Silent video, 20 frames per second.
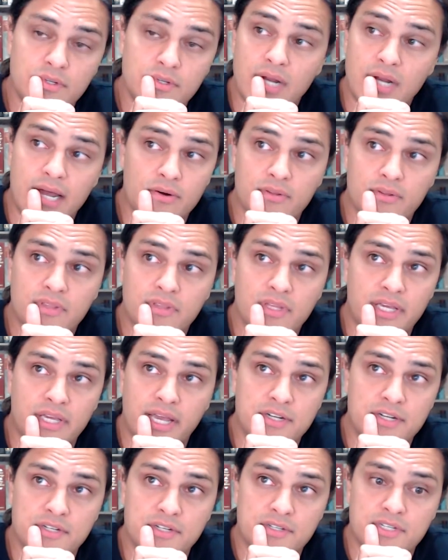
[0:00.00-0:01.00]
I don't think
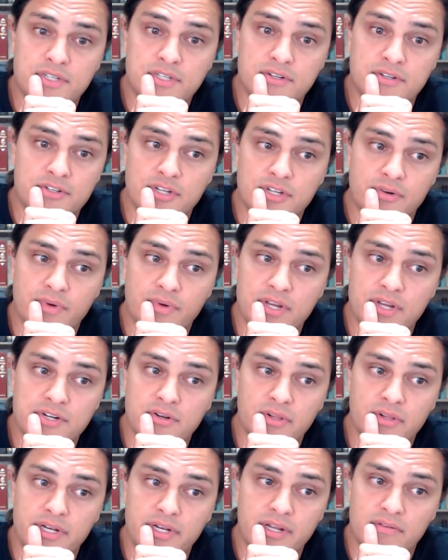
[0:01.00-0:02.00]
agencies are
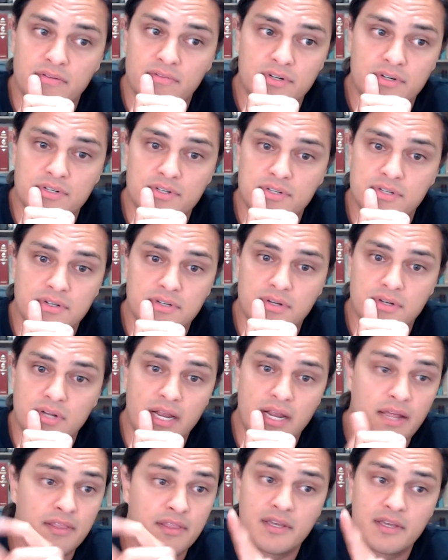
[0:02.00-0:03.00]
generational endeavors.
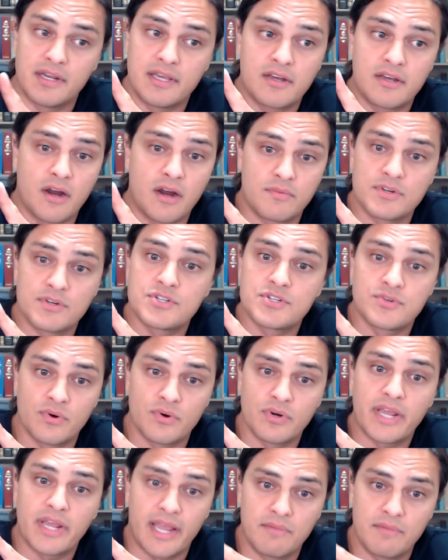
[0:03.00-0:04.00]
I think an e-commerce store
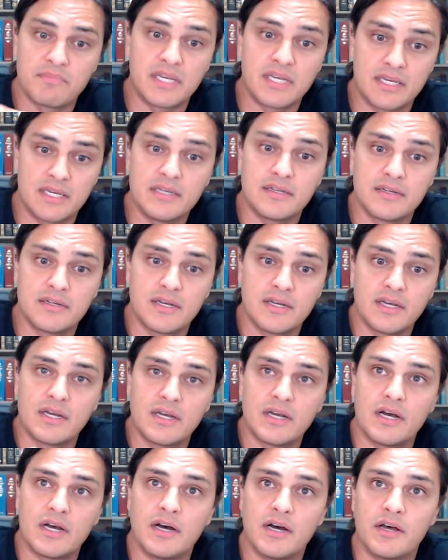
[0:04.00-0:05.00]
can be.
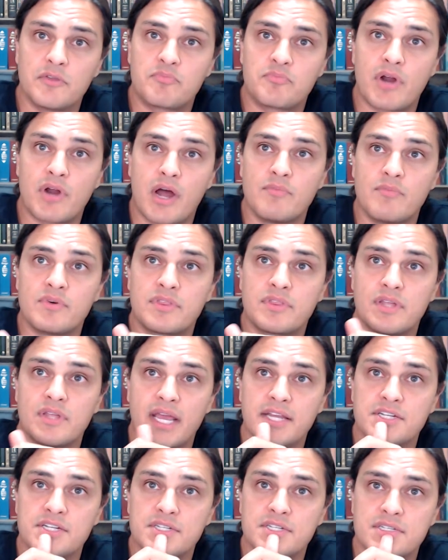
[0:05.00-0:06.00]
The problem with an
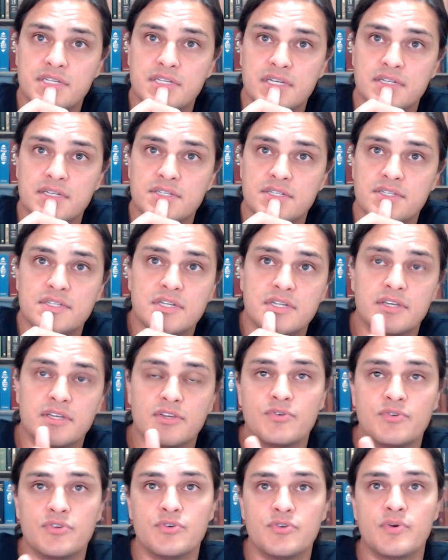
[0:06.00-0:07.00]
agency is
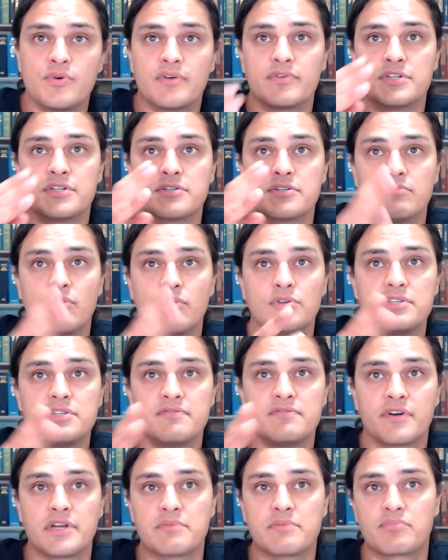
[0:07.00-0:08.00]
it's a
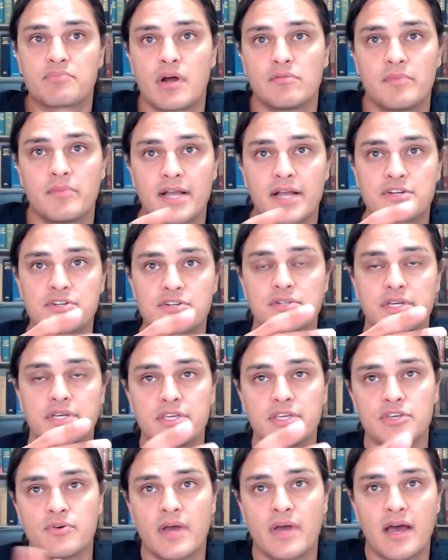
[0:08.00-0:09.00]
multivariant problem. Actually,
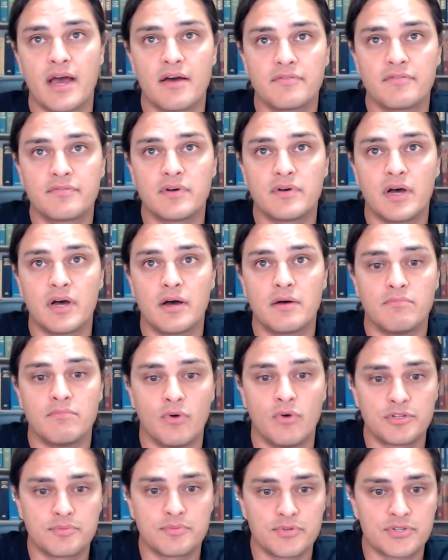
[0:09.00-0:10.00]
you have
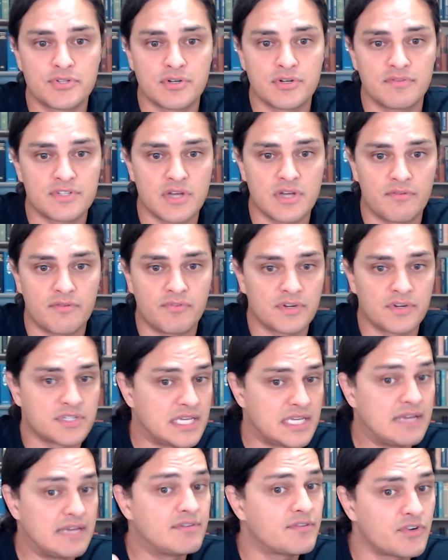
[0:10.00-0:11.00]
multiple service offerings,
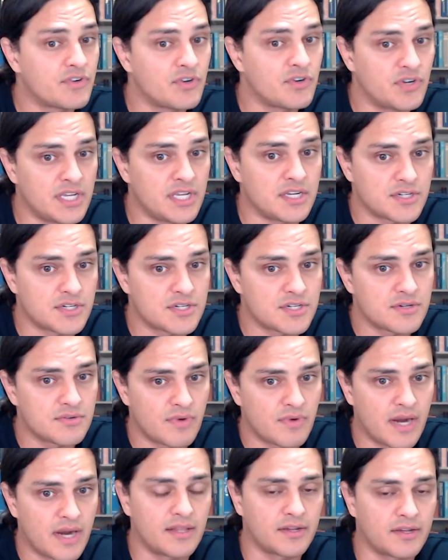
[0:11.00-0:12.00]
even if you're niche,
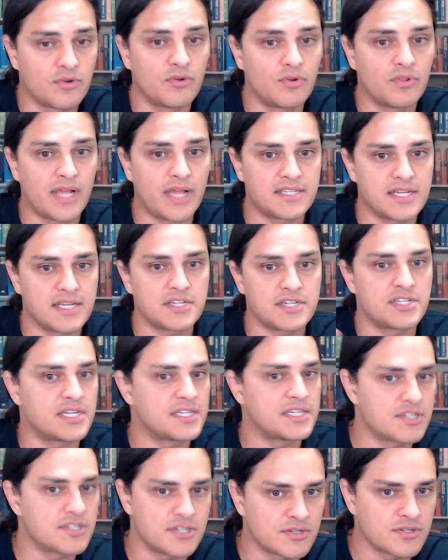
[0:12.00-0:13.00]
right? Like a Google Ads agency
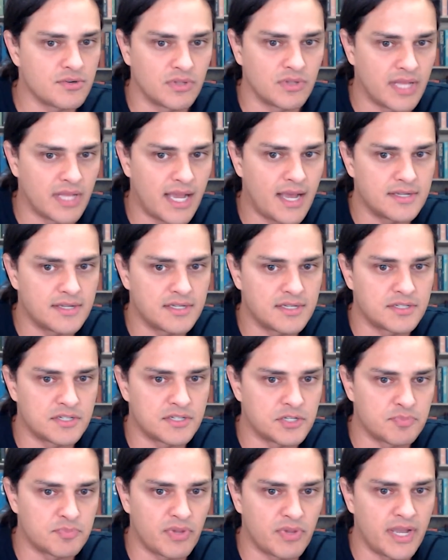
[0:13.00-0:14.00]
isn't just Google Ads; it's
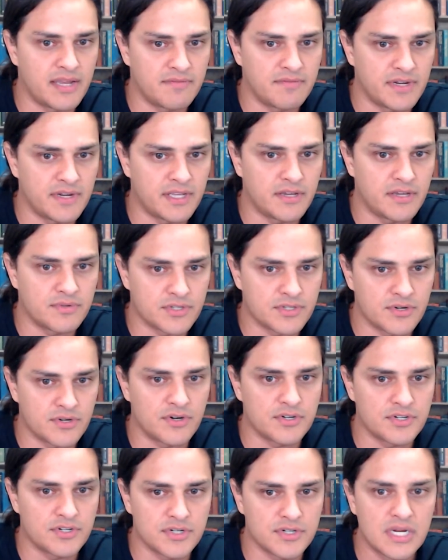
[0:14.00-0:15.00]
display and video and
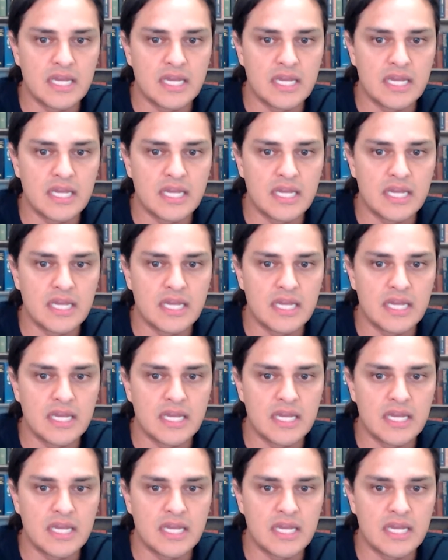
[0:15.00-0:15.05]
search.